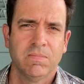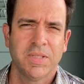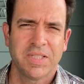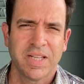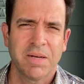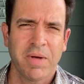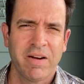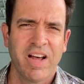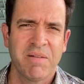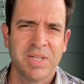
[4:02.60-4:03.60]
But you think it might
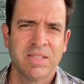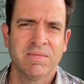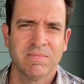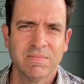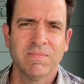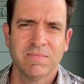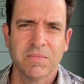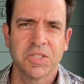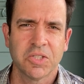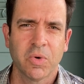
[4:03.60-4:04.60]
have happened
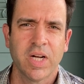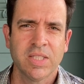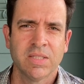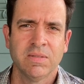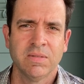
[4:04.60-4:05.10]
once or twice?